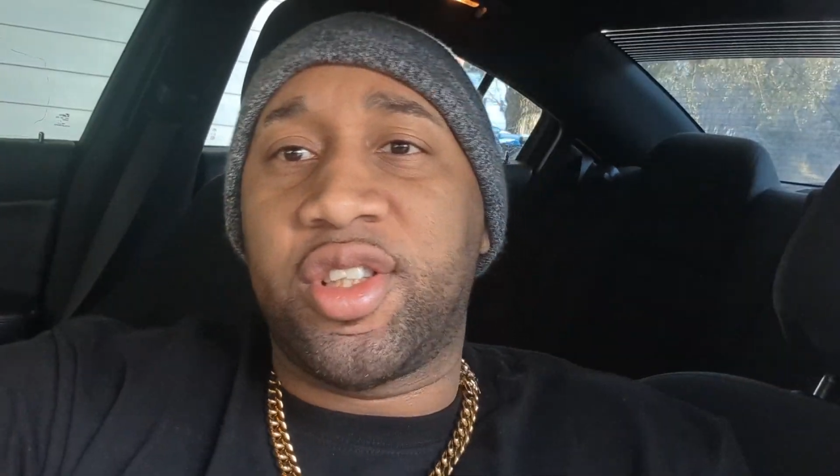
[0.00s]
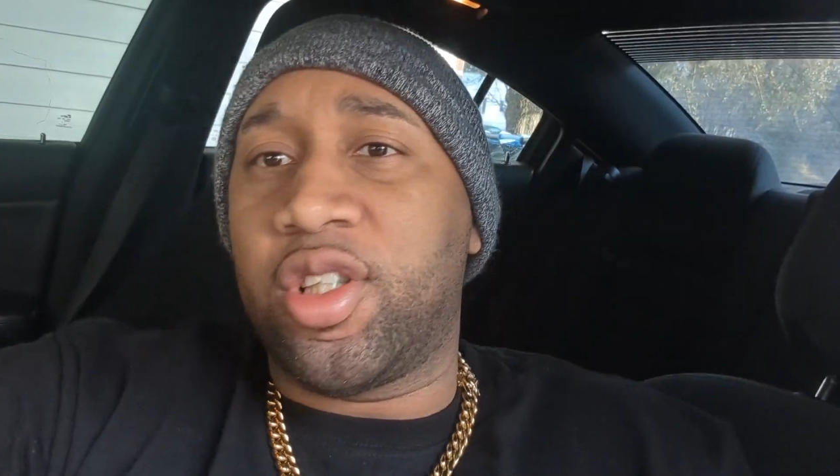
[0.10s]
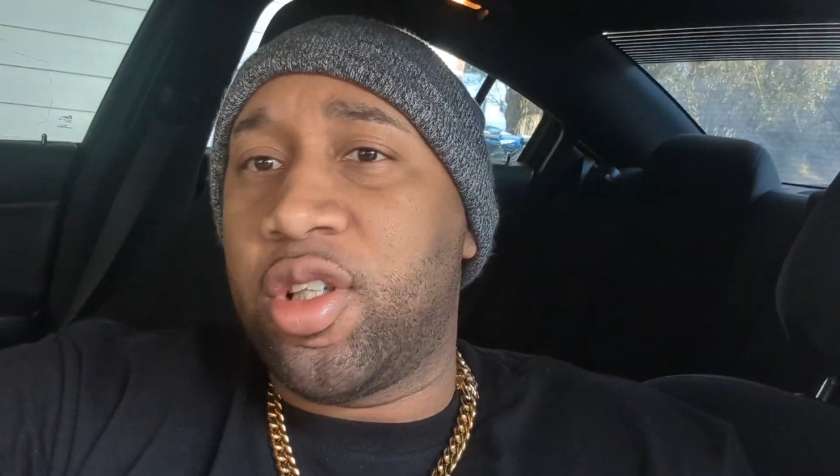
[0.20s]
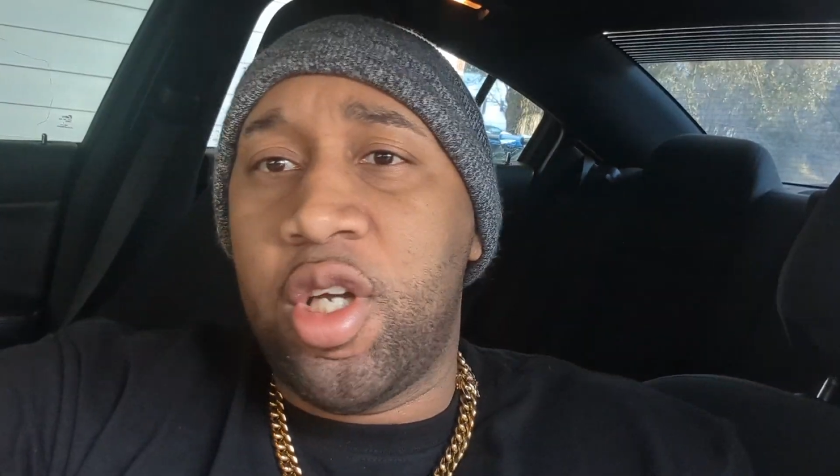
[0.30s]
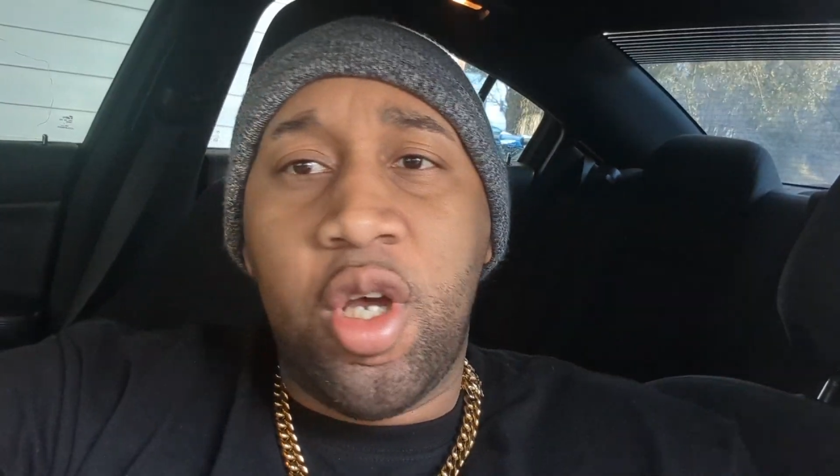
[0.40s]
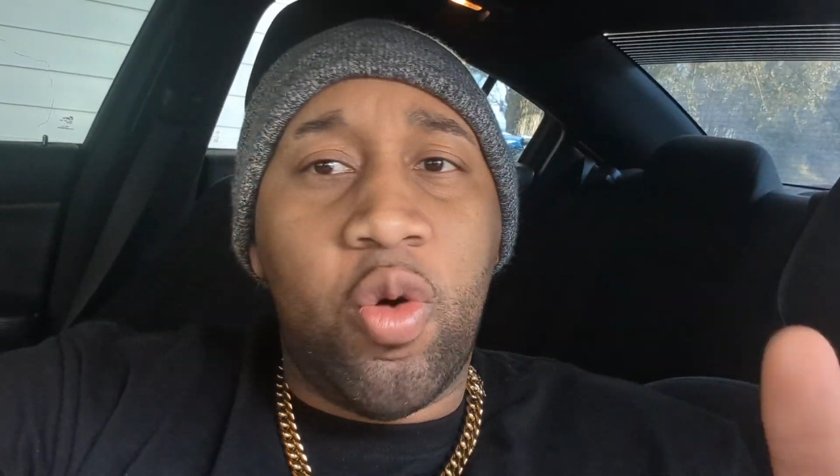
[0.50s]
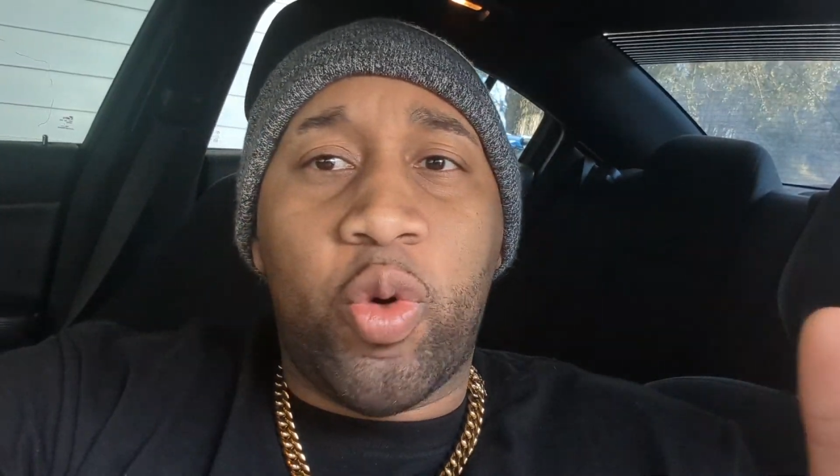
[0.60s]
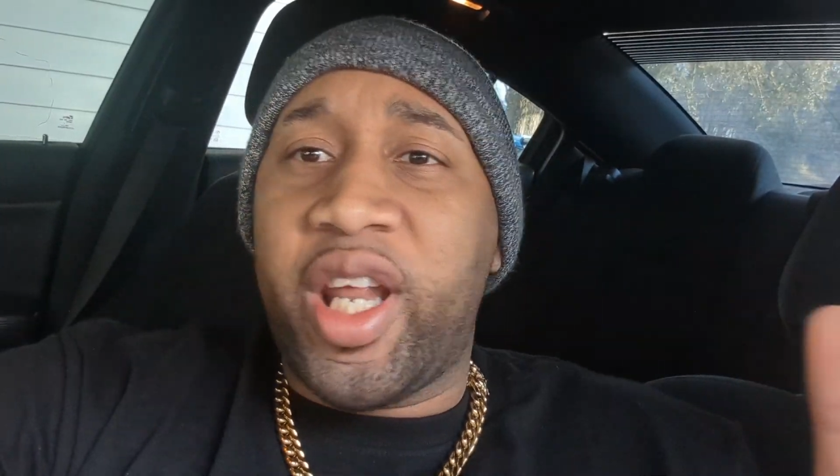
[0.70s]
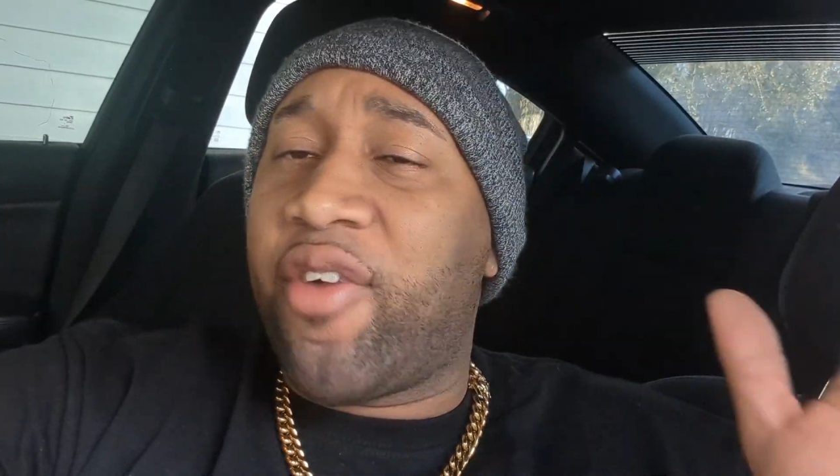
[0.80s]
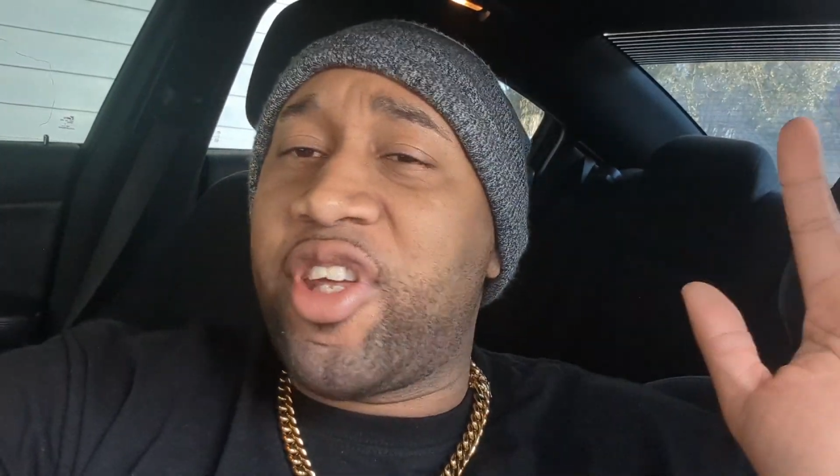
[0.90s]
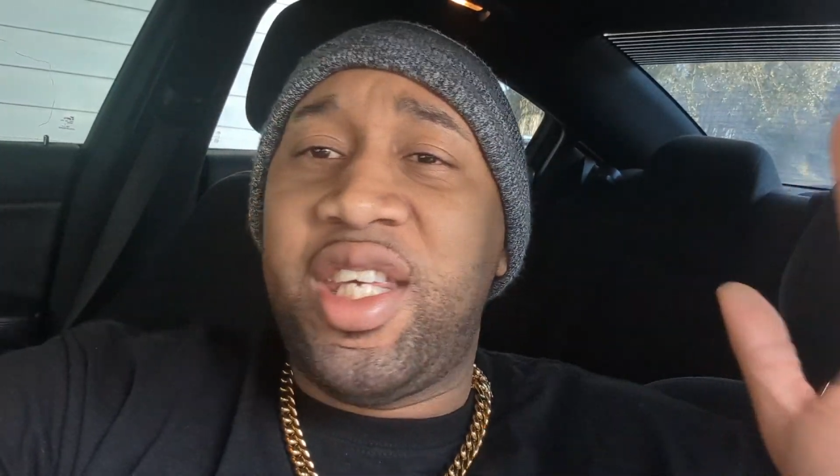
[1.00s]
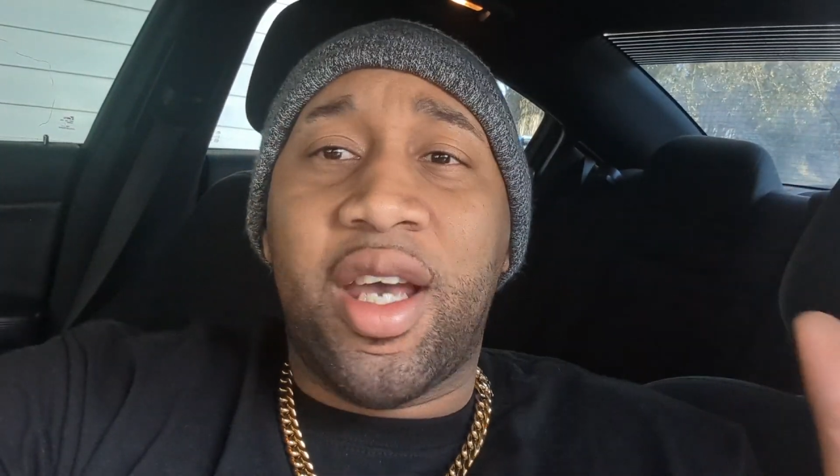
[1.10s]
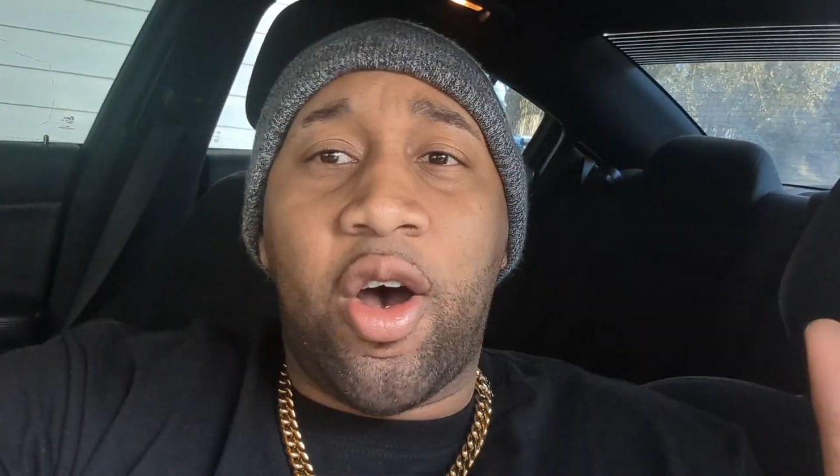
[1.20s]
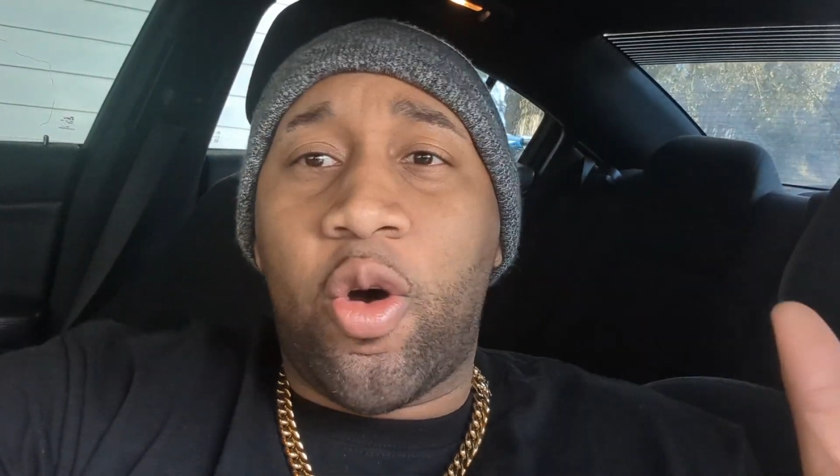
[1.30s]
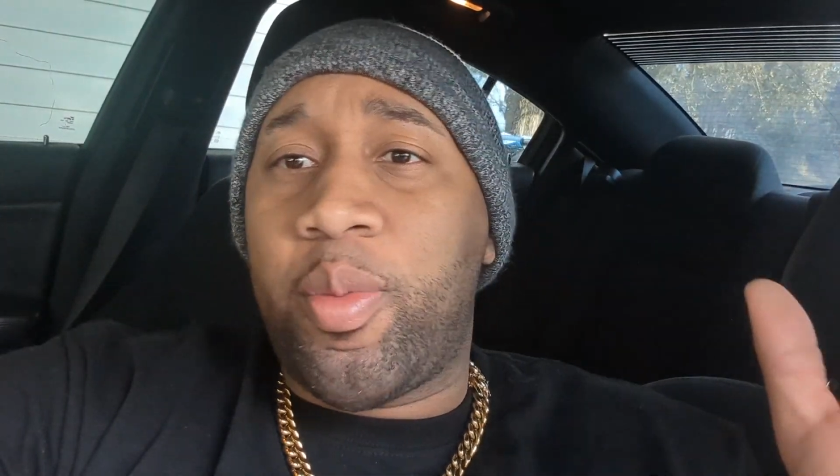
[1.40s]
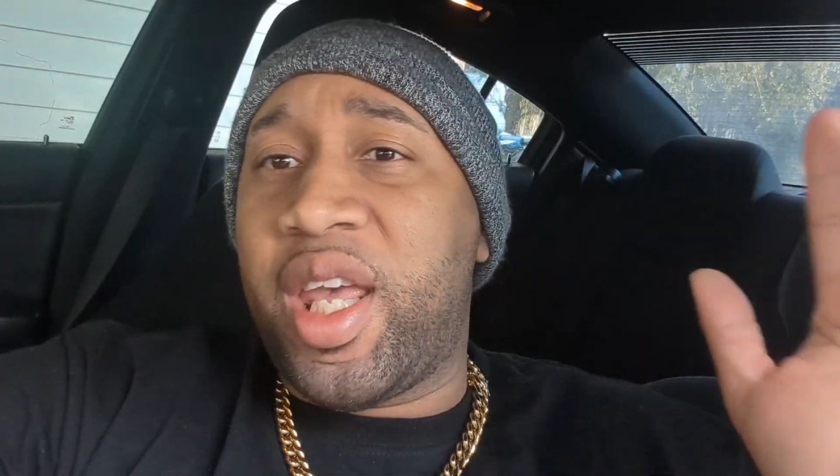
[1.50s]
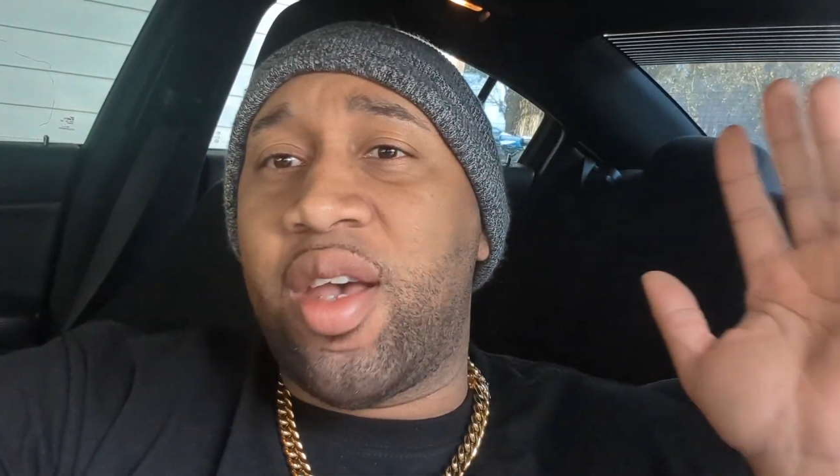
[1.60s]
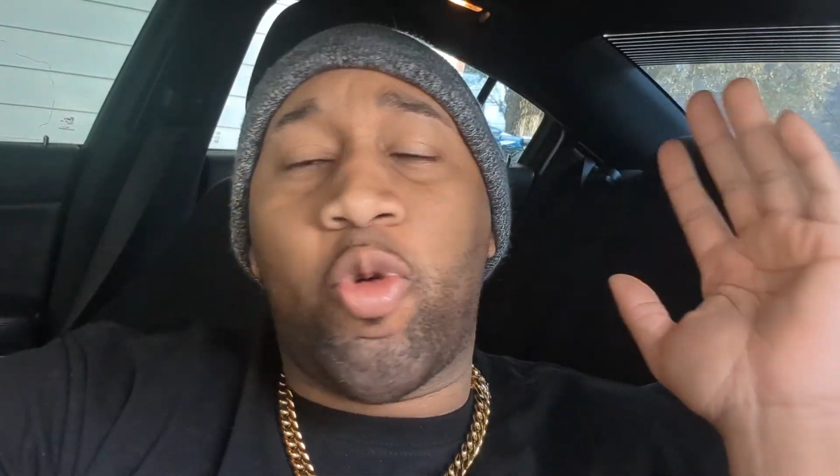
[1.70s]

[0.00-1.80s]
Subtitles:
or whatever he on, man.